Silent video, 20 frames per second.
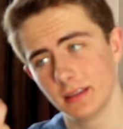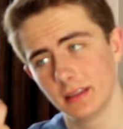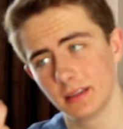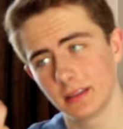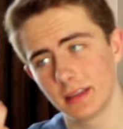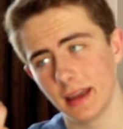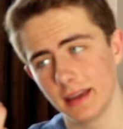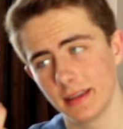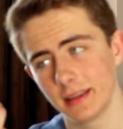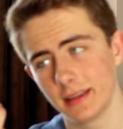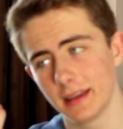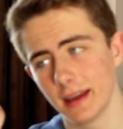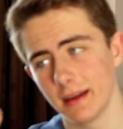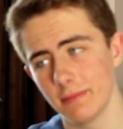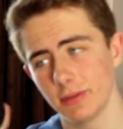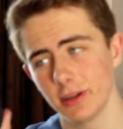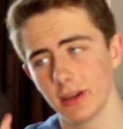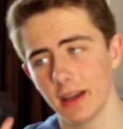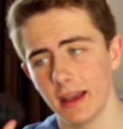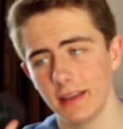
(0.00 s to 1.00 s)
Canon
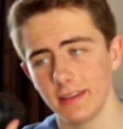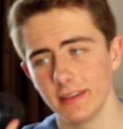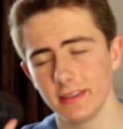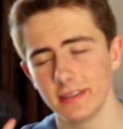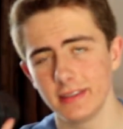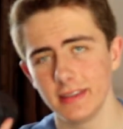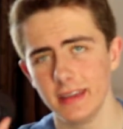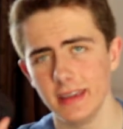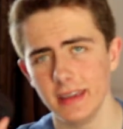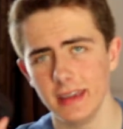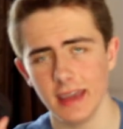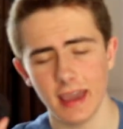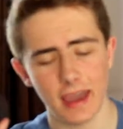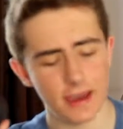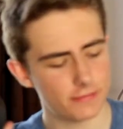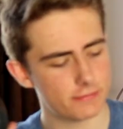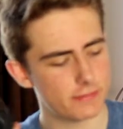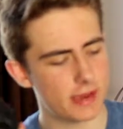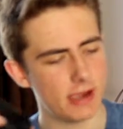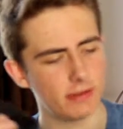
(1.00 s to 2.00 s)
camera, as it's the
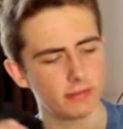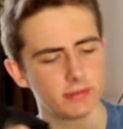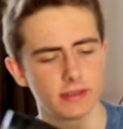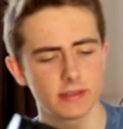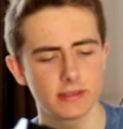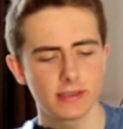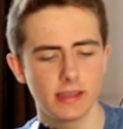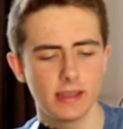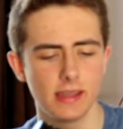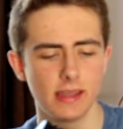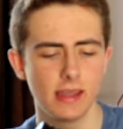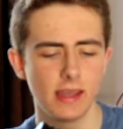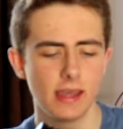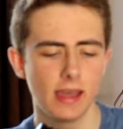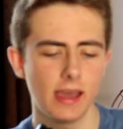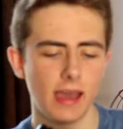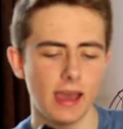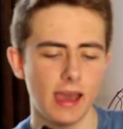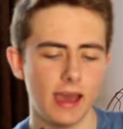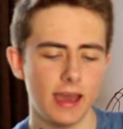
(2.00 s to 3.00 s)
EF mount,
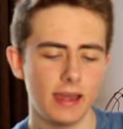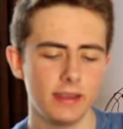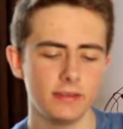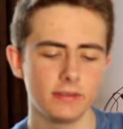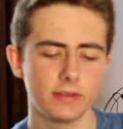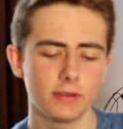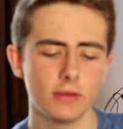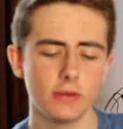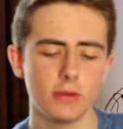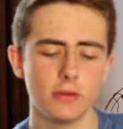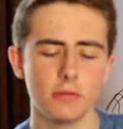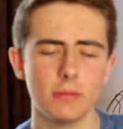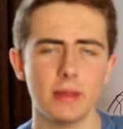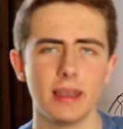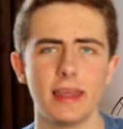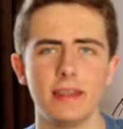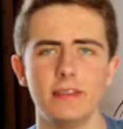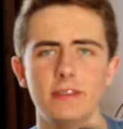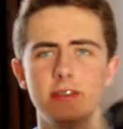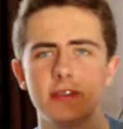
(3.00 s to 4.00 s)
and all my
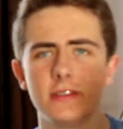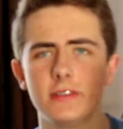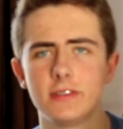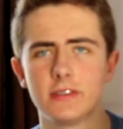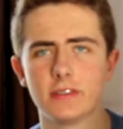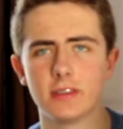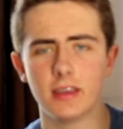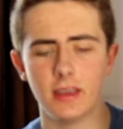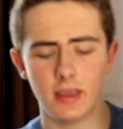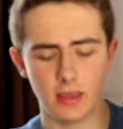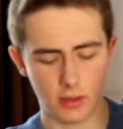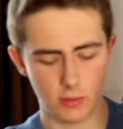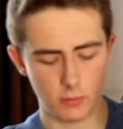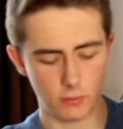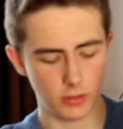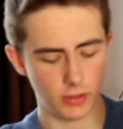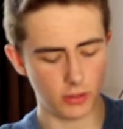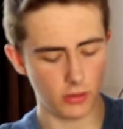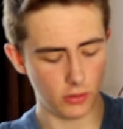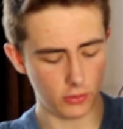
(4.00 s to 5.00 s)
lenses
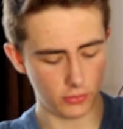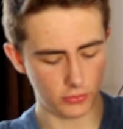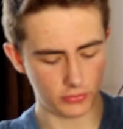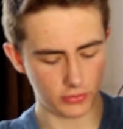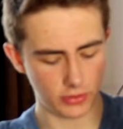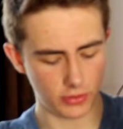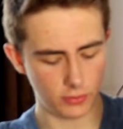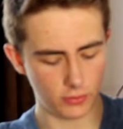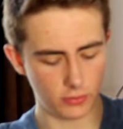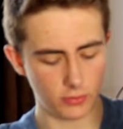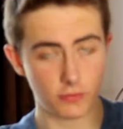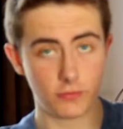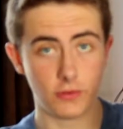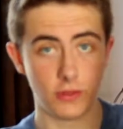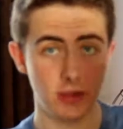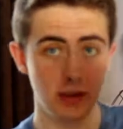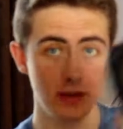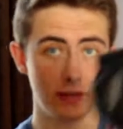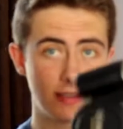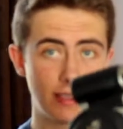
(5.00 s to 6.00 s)
will also, for
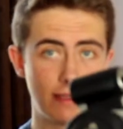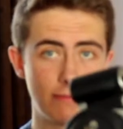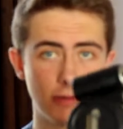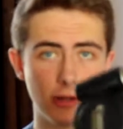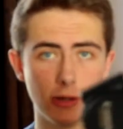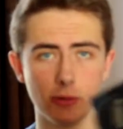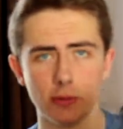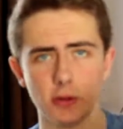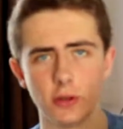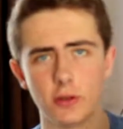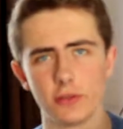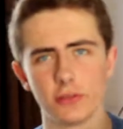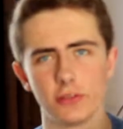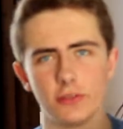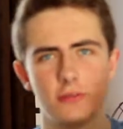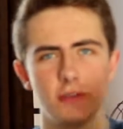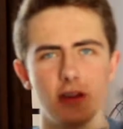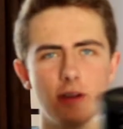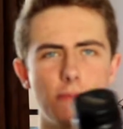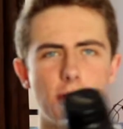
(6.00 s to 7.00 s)
this camera, will also
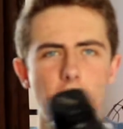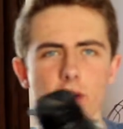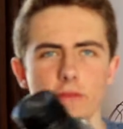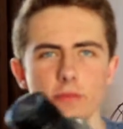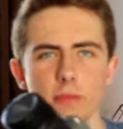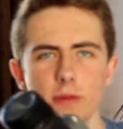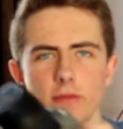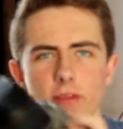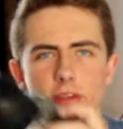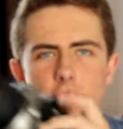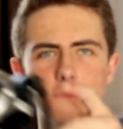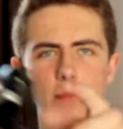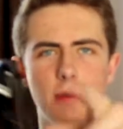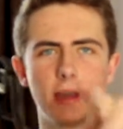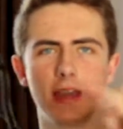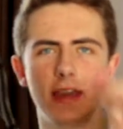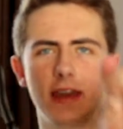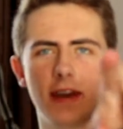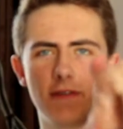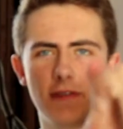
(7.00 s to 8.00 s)
fit, apart from obviously
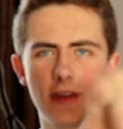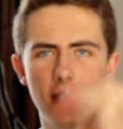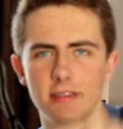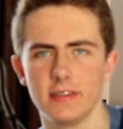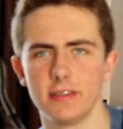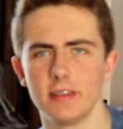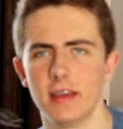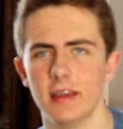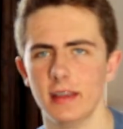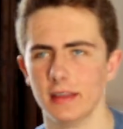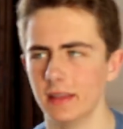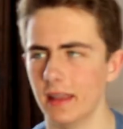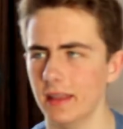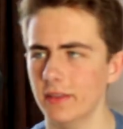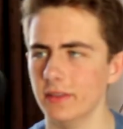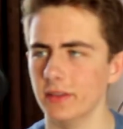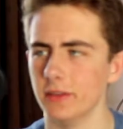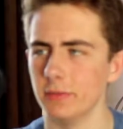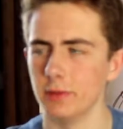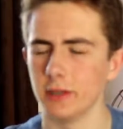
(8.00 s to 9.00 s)
my EFS
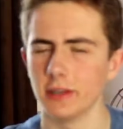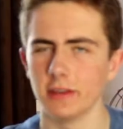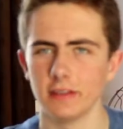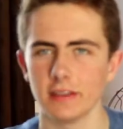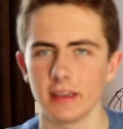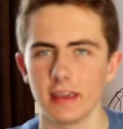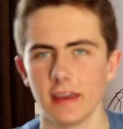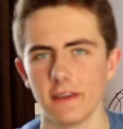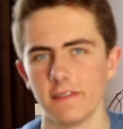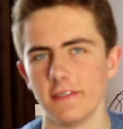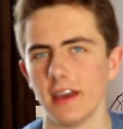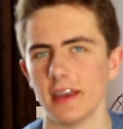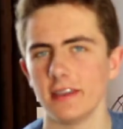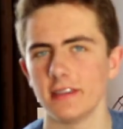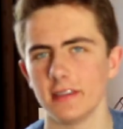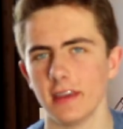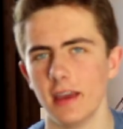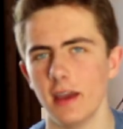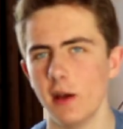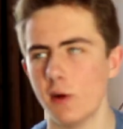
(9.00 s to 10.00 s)
lenses, because
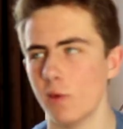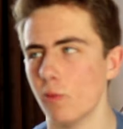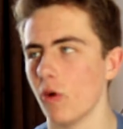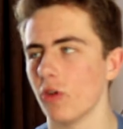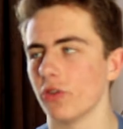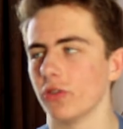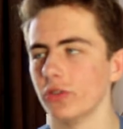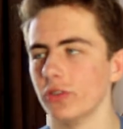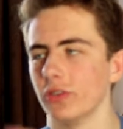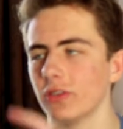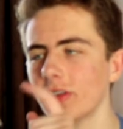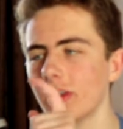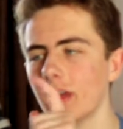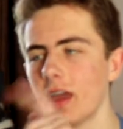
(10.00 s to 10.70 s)
EFS wasn't